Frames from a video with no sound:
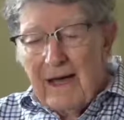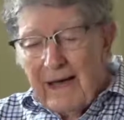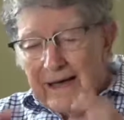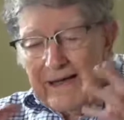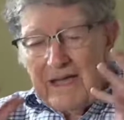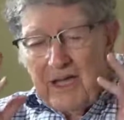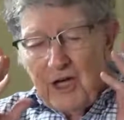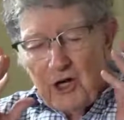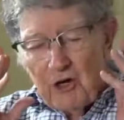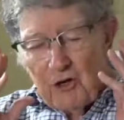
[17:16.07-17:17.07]
I
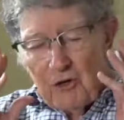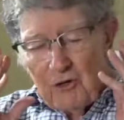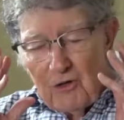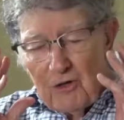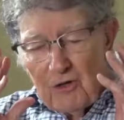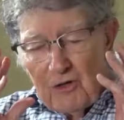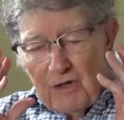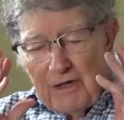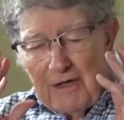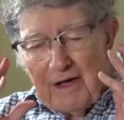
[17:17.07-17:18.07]
hear
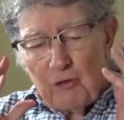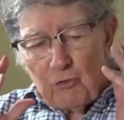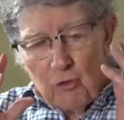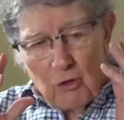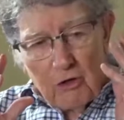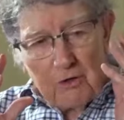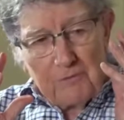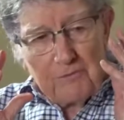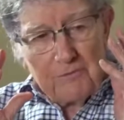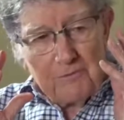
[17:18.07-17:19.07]
a roar.
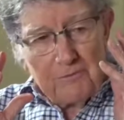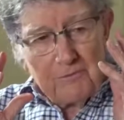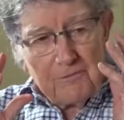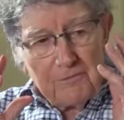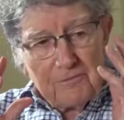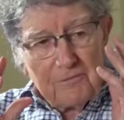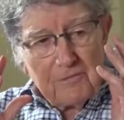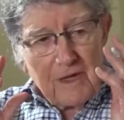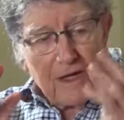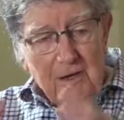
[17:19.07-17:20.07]

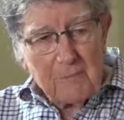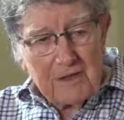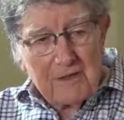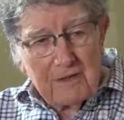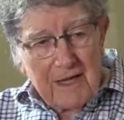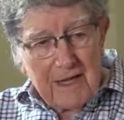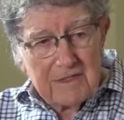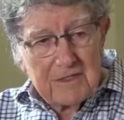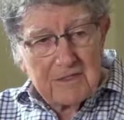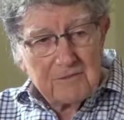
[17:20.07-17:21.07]
I'm in
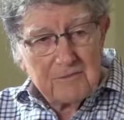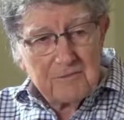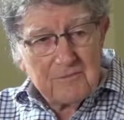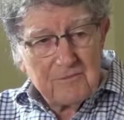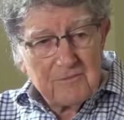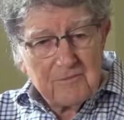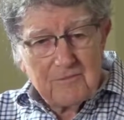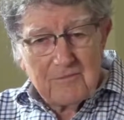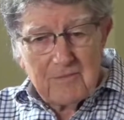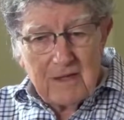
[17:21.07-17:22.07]
class.
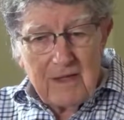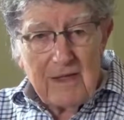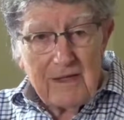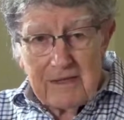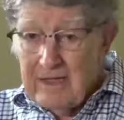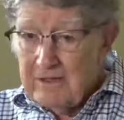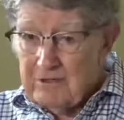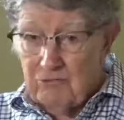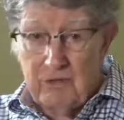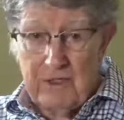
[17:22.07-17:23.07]
It
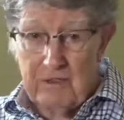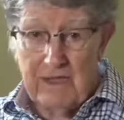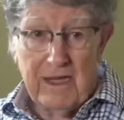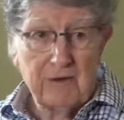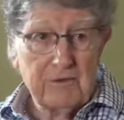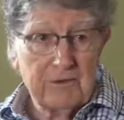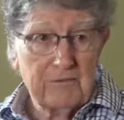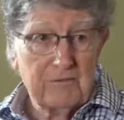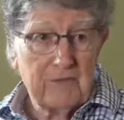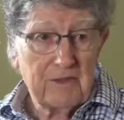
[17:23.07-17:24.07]
gets real loud.
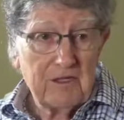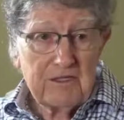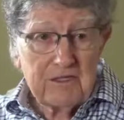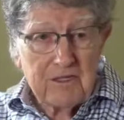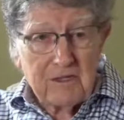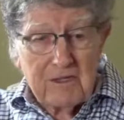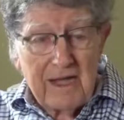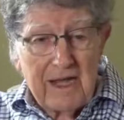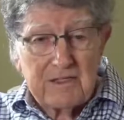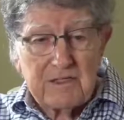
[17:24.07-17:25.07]
This is a
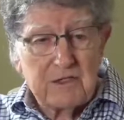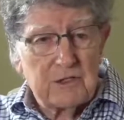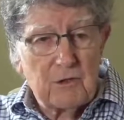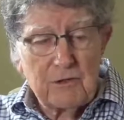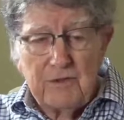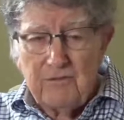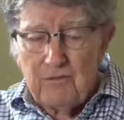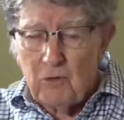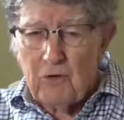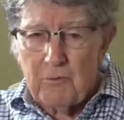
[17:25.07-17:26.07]
class that's only
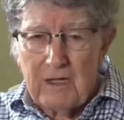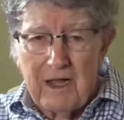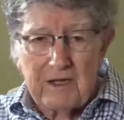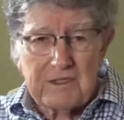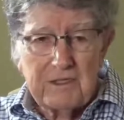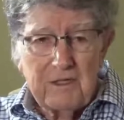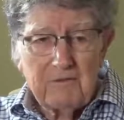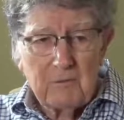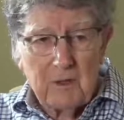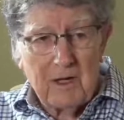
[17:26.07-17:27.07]
4 blocks
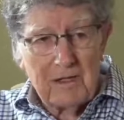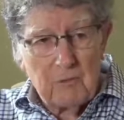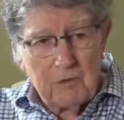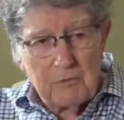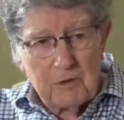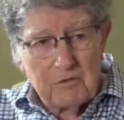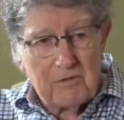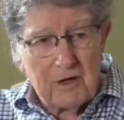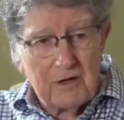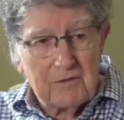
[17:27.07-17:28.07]
from Hollywood
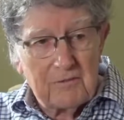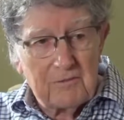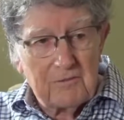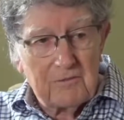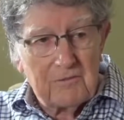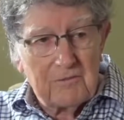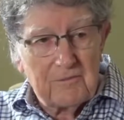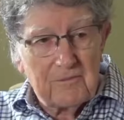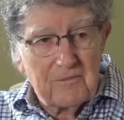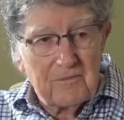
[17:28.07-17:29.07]
Boulevard.
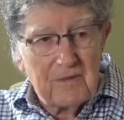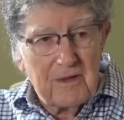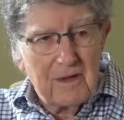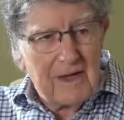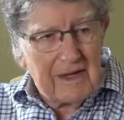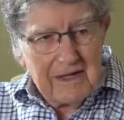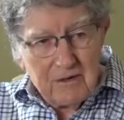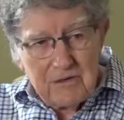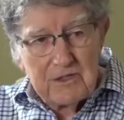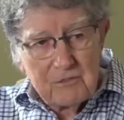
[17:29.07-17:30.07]
I
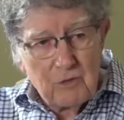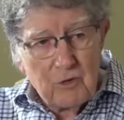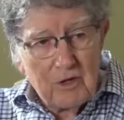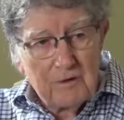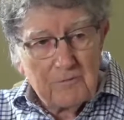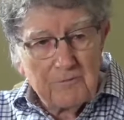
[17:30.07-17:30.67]
hear this roar.